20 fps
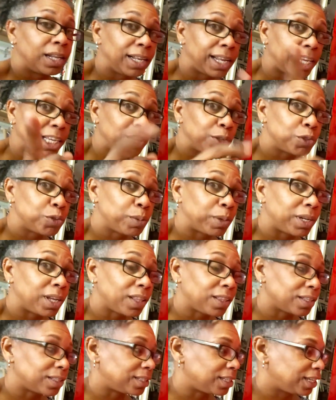Let you into
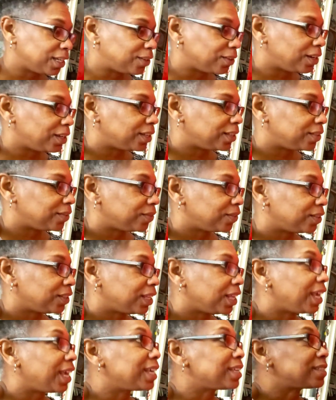another secret.
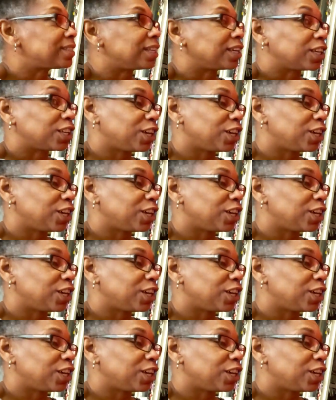It's the